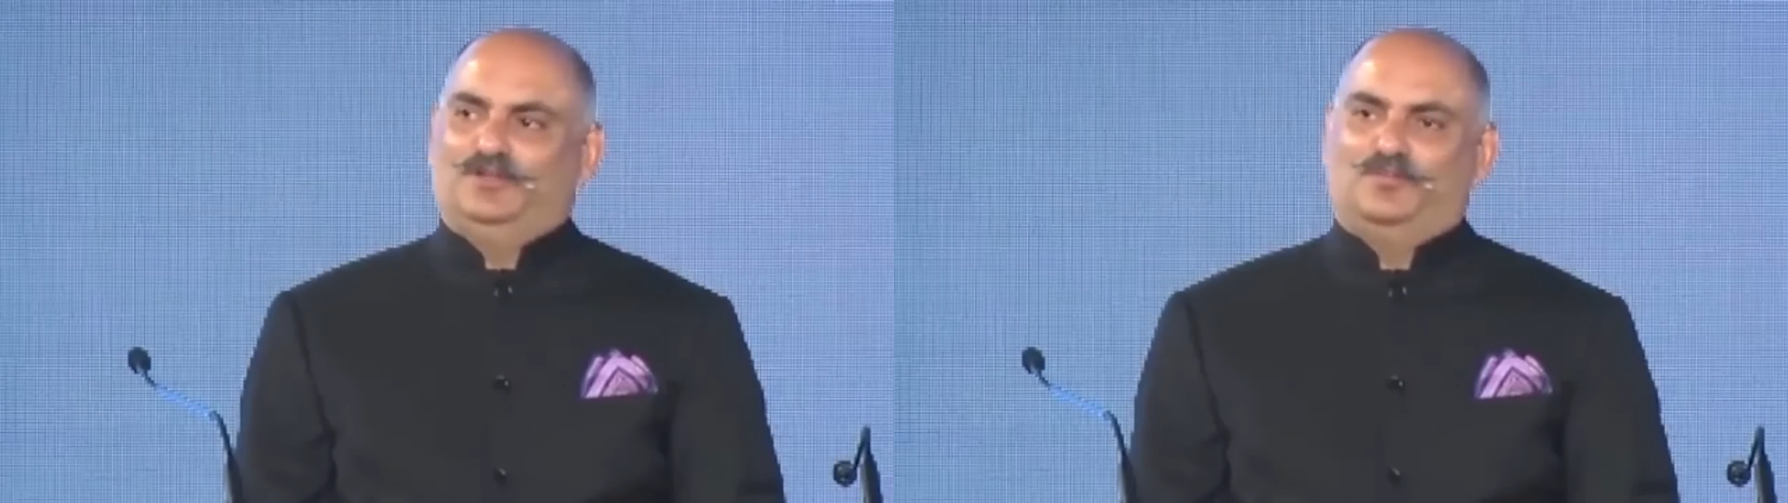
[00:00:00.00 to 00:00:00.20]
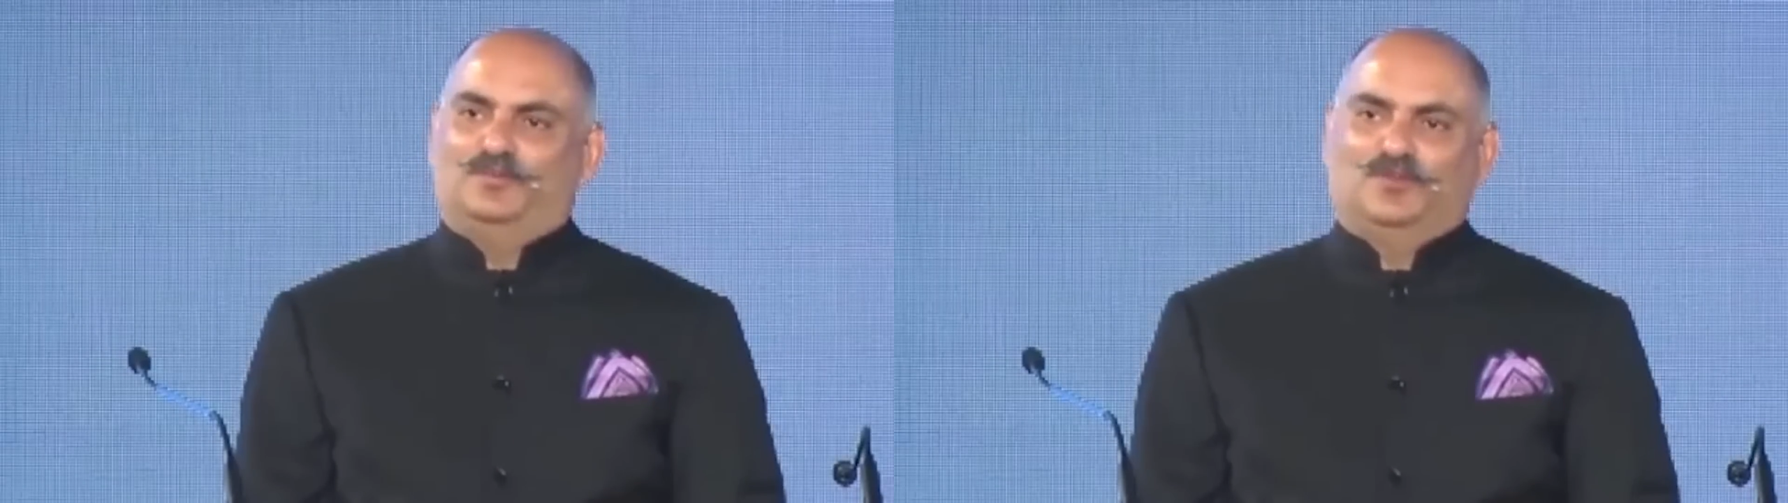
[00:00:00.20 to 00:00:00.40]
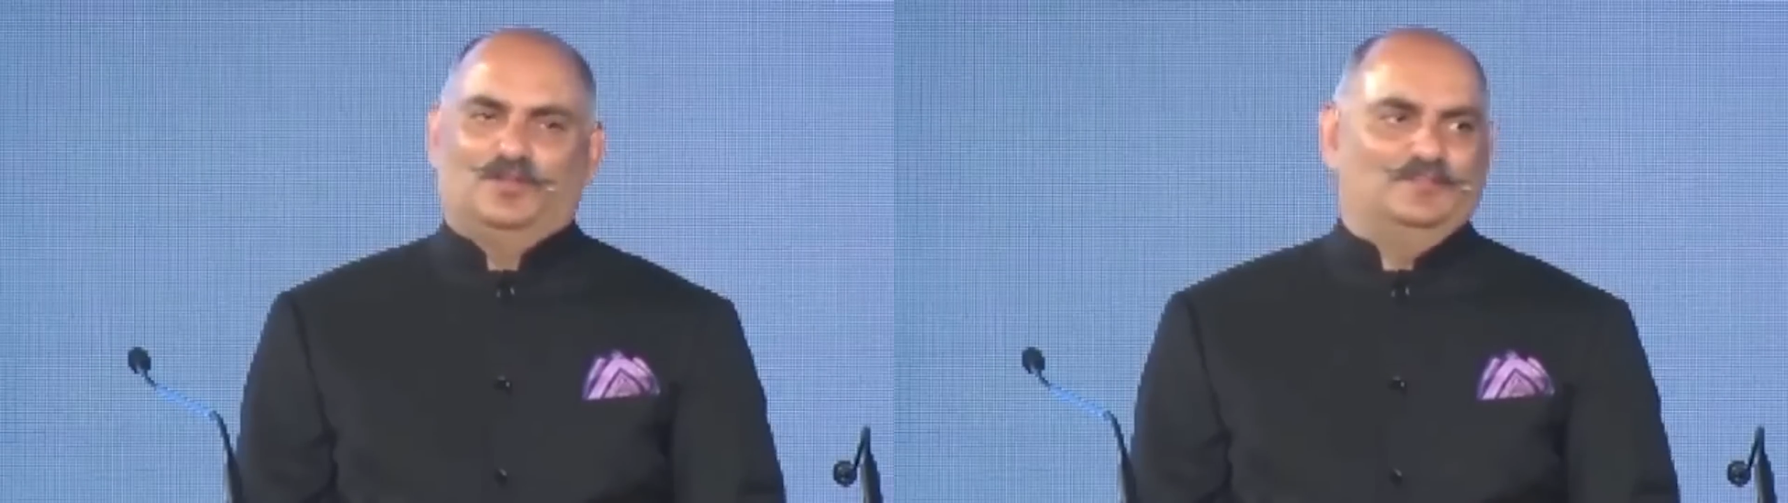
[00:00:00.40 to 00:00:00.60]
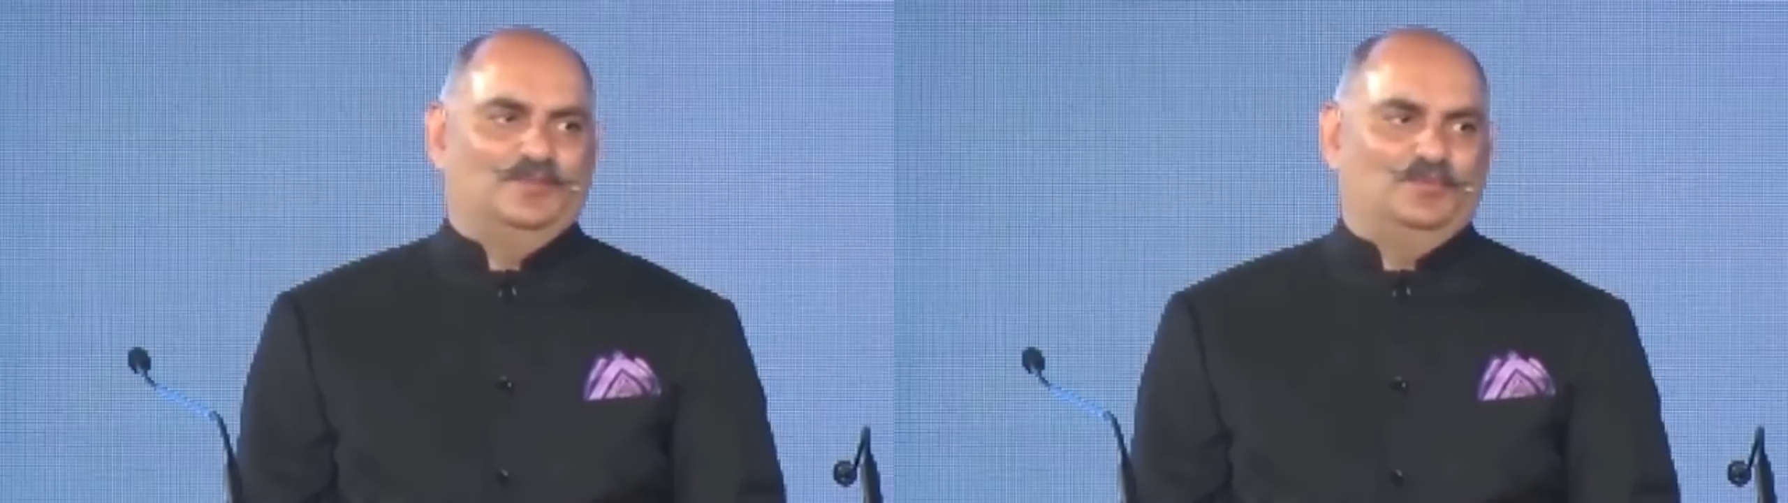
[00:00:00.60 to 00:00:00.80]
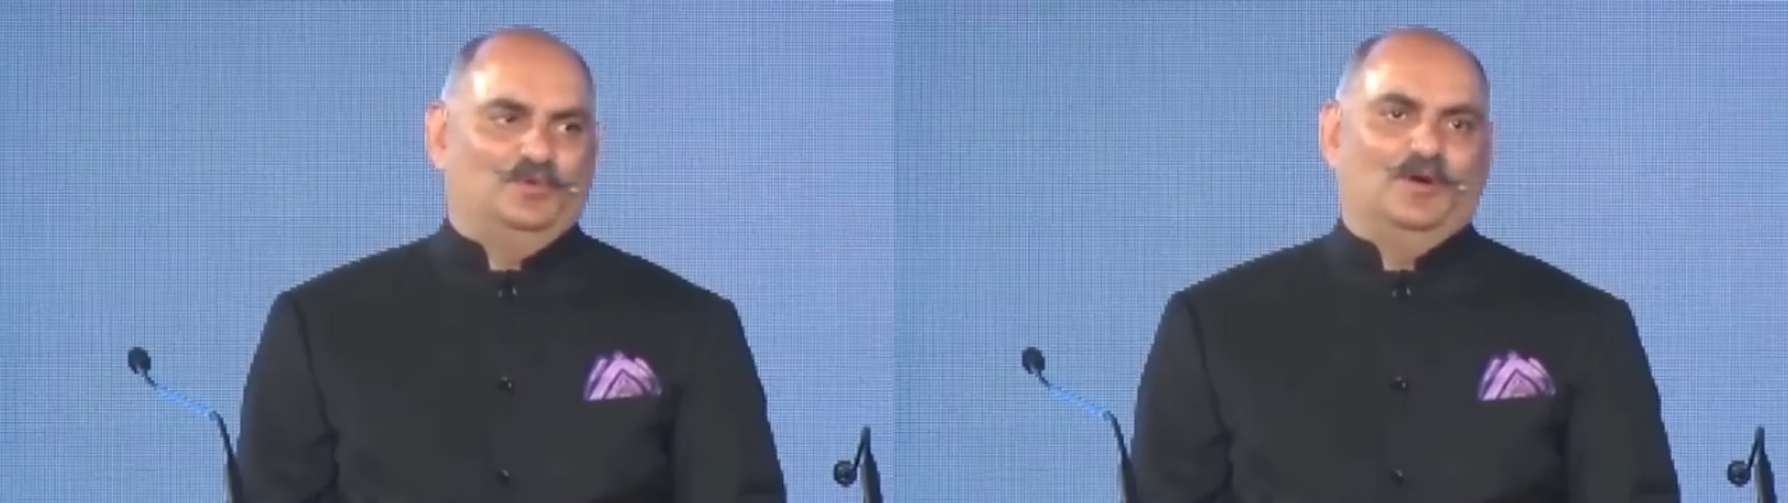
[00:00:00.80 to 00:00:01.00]
almost all of
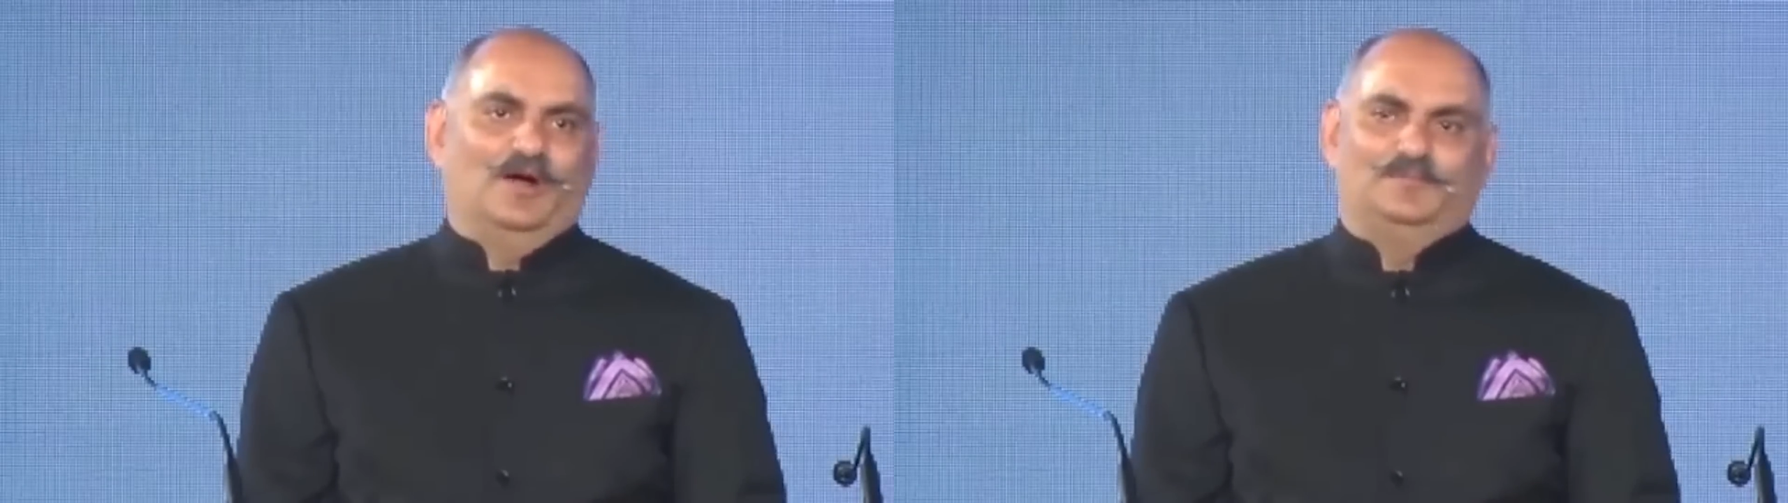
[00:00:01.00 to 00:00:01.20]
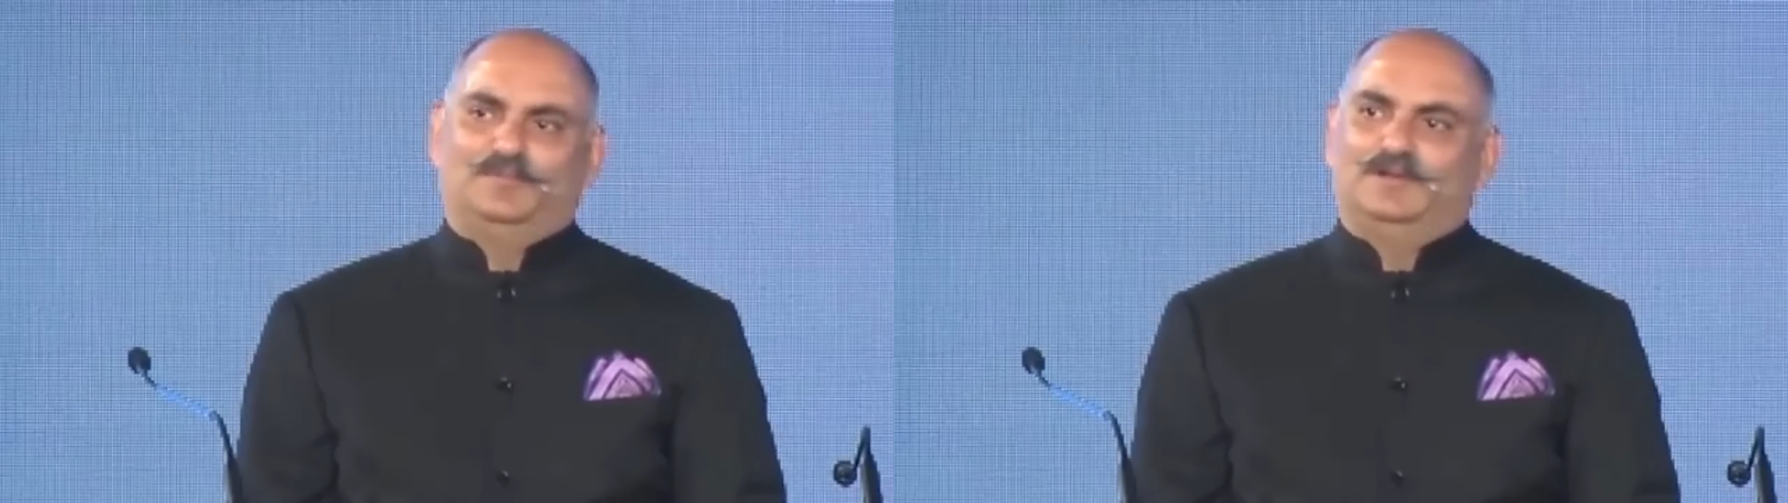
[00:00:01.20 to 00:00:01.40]
them blew up.